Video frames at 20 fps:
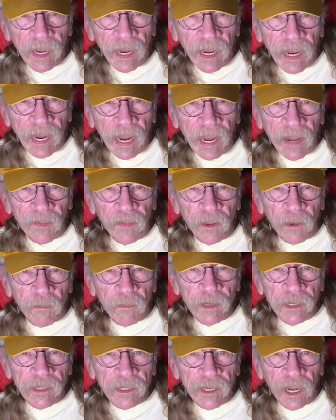And the
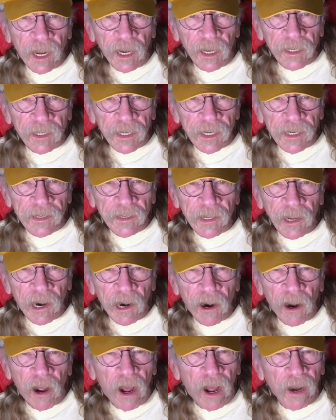result is
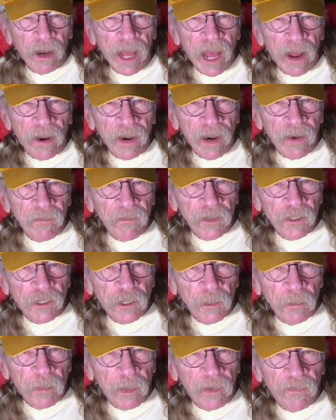their all-out effort
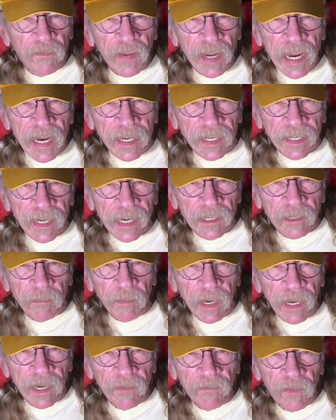to prevent as
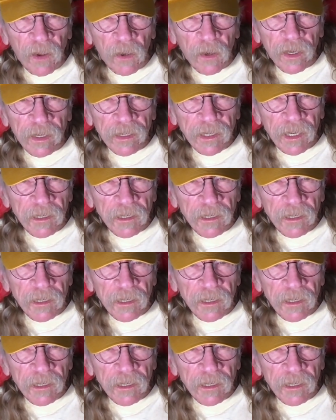many voters